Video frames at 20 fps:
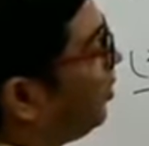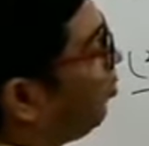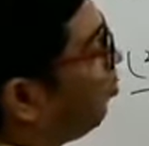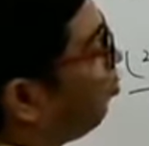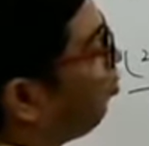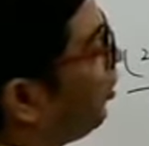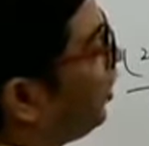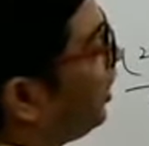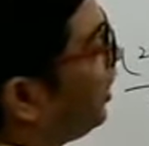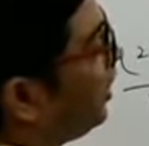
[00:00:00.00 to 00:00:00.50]
2
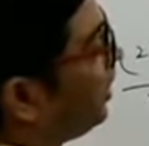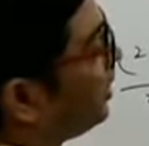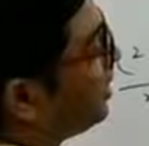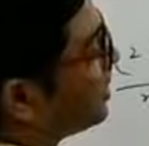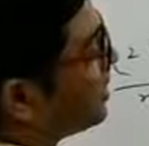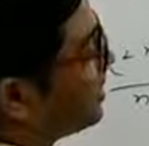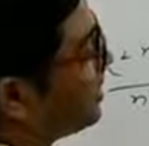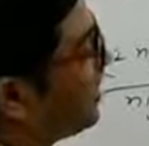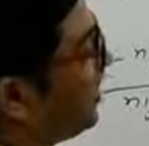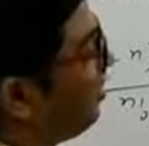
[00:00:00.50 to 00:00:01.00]
here, this
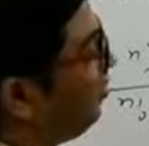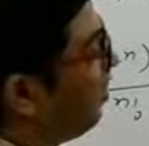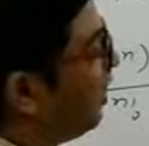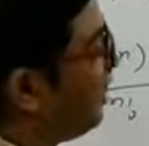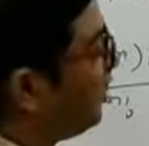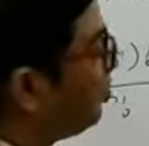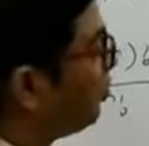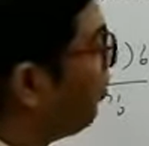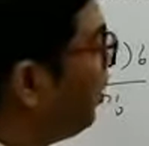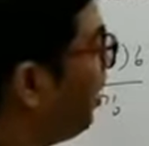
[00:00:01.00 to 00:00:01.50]
is n
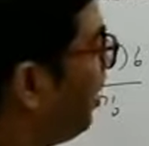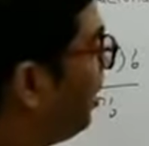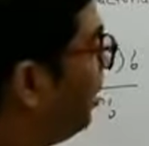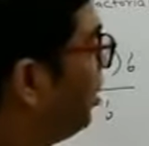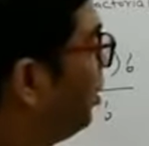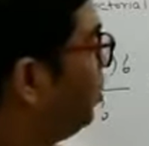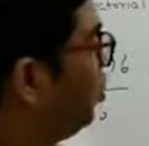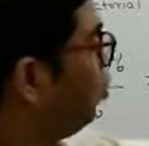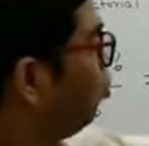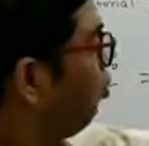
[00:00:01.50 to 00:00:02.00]
minus 1.
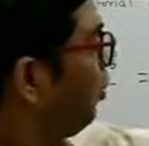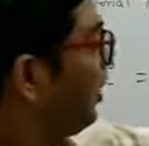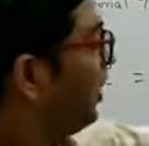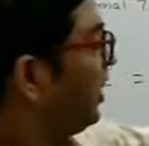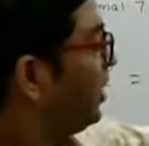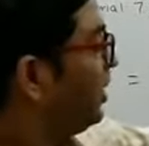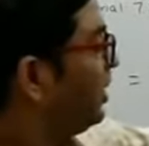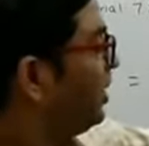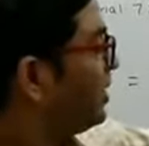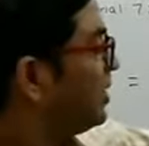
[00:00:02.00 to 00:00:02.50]
2 here,
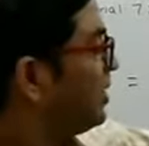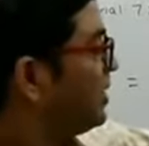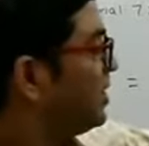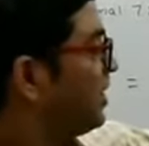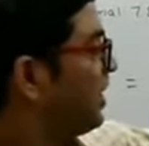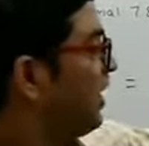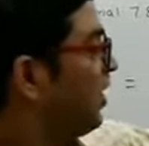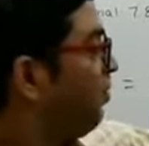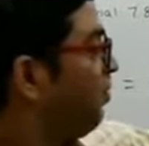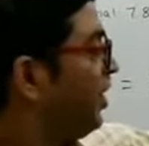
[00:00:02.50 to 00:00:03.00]
this is
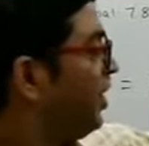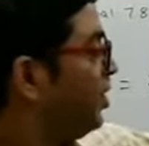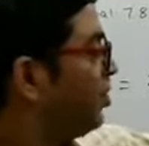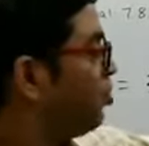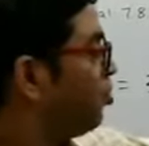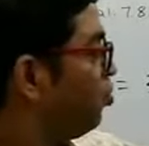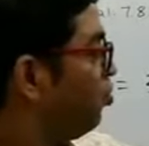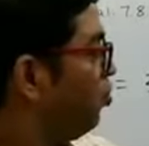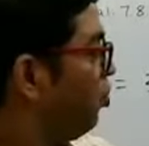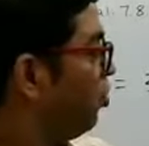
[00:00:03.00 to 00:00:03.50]
n minus
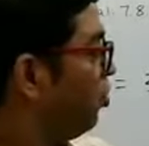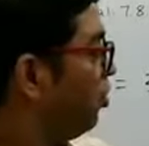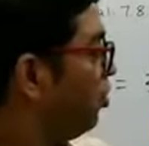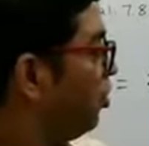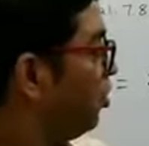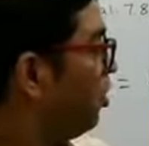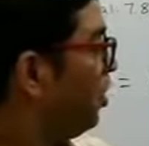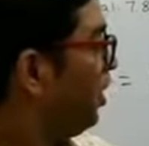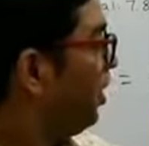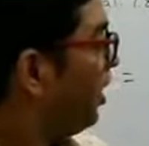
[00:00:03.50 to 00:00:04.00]
2.
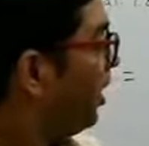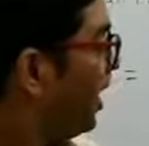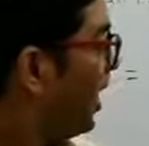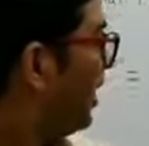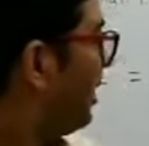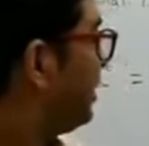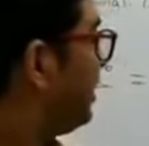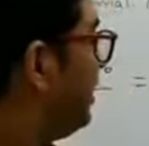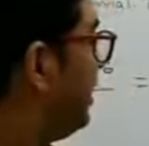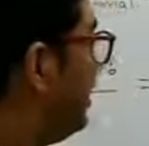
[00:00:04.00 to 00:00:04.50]

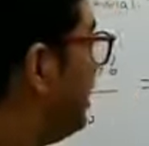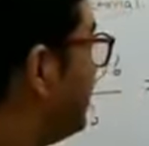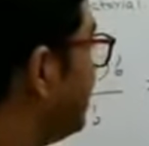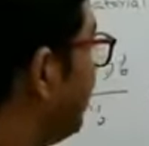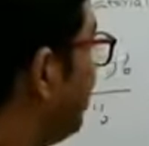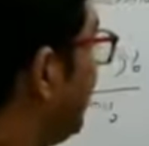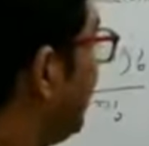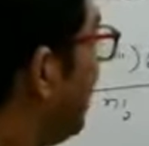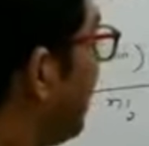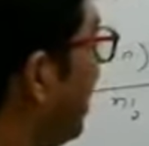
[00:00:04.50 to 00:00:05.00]
Like this.
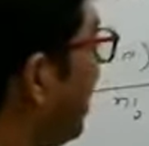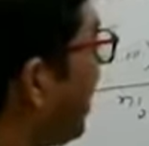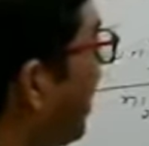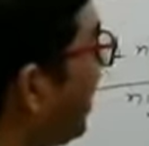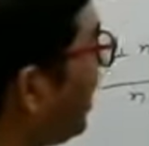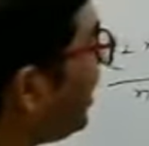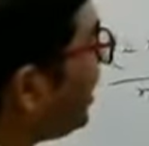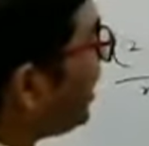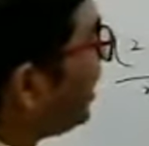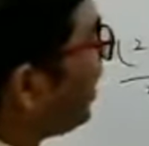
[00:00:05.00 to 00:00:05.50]

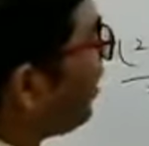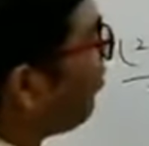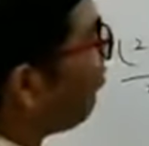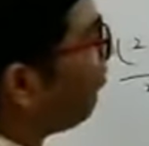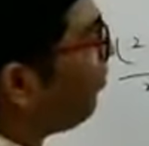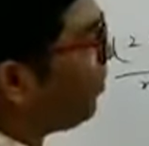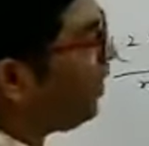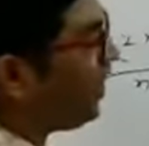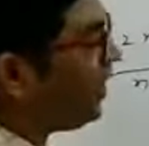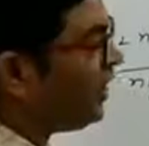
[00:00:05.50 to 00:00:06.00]
And
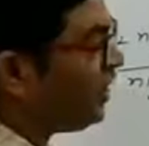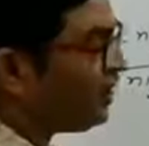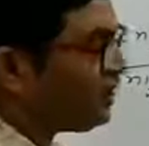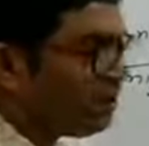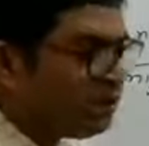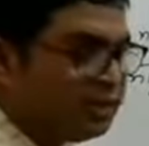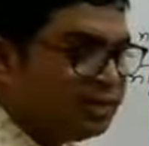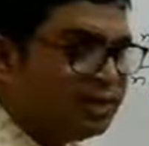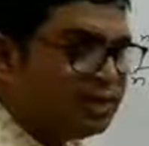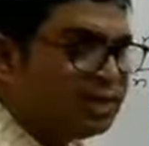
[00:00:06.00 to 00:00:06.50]
every
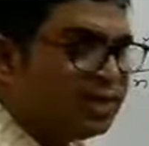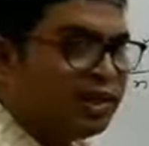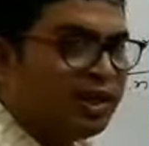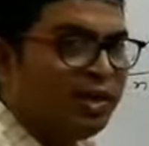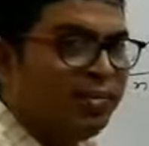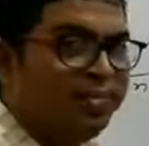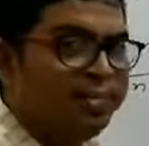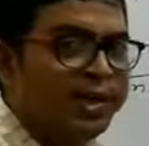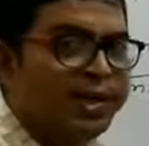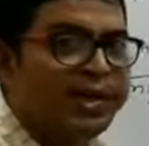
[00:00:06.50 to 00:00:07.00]

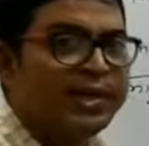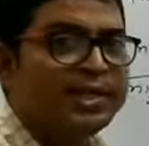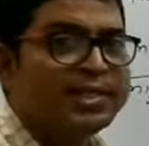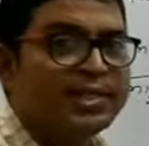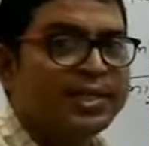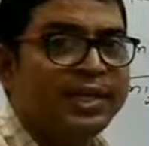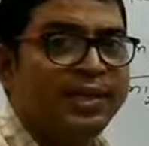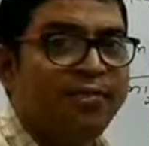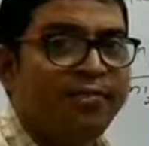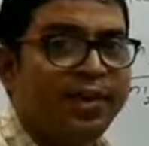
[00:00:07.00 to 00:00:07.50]
term is
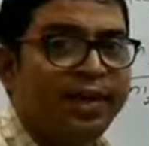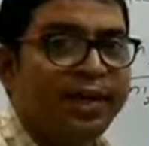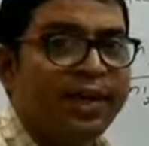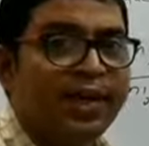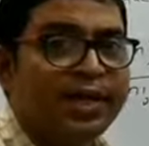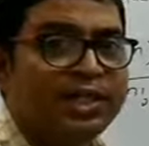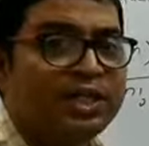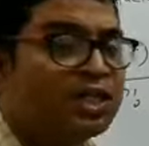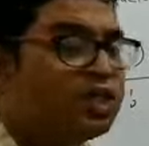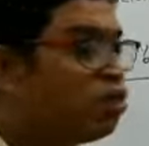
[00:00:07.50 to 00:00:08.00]
giving
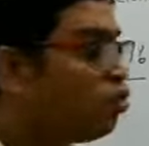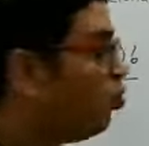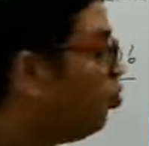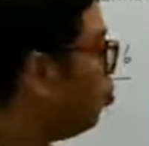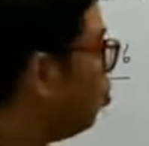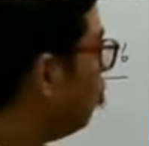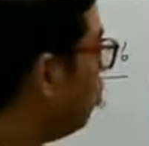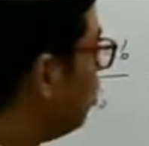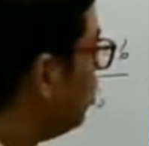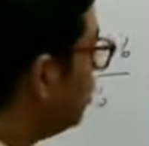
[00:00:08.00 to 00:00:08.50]
us
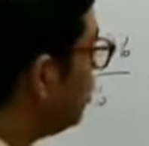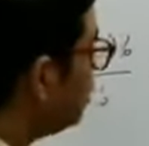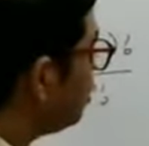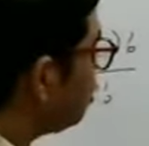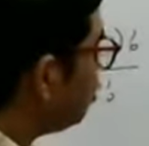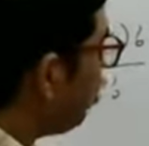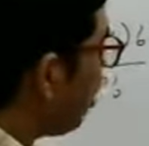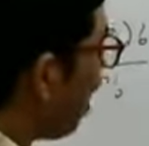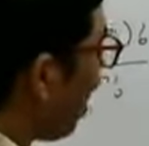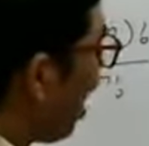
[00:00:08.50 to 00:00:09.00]
2.
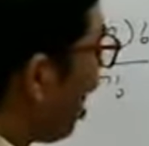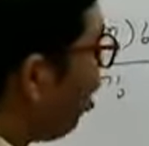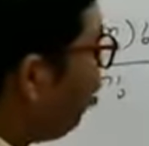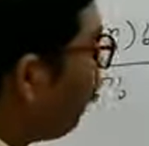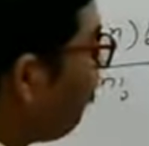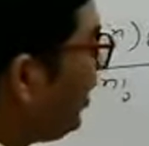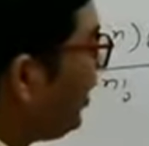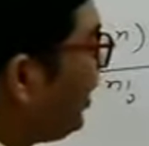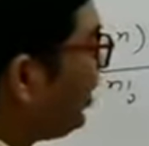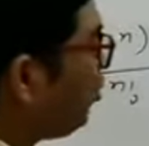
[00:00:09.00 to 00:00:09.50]
So how
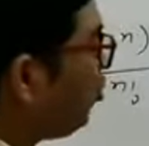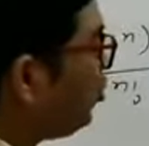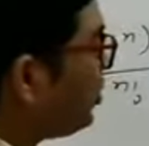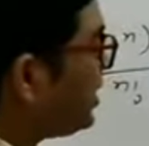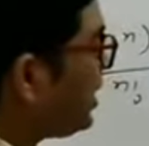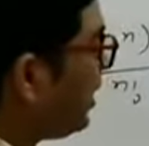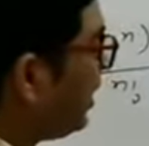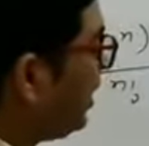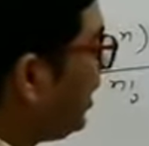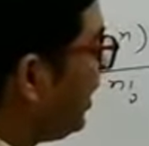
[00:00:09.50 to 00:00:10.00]
many 2's
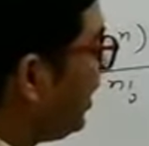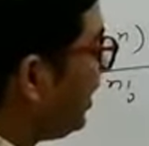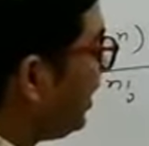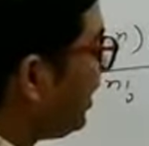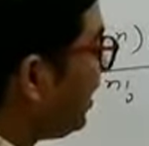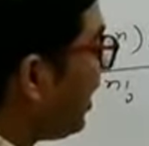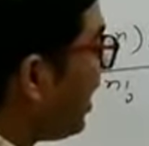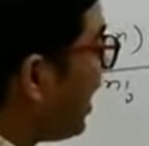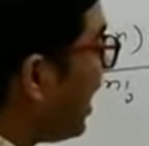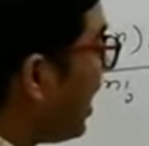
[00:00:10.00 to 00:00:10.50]
are there?
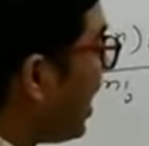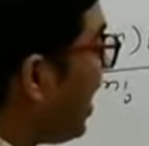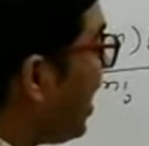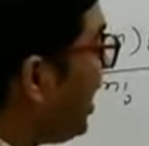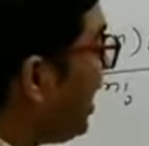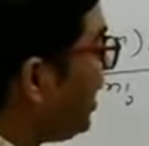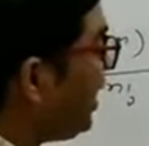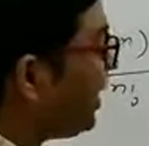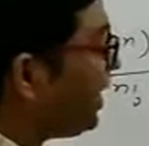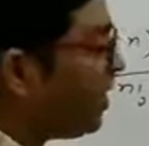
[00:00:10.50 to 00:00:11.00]

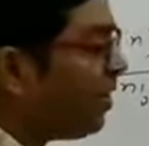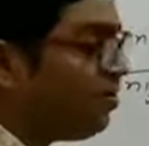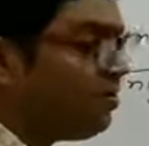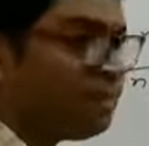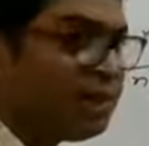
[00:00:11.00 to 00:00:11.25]
N terms